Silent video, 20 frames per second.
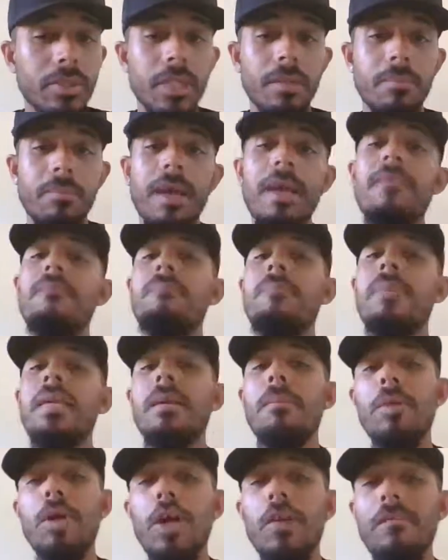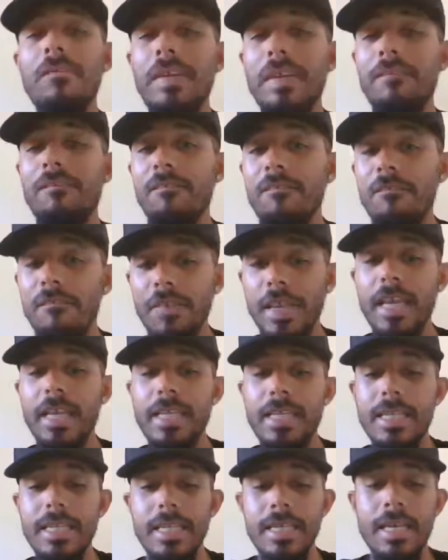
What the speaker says: and it might be a perfect fit.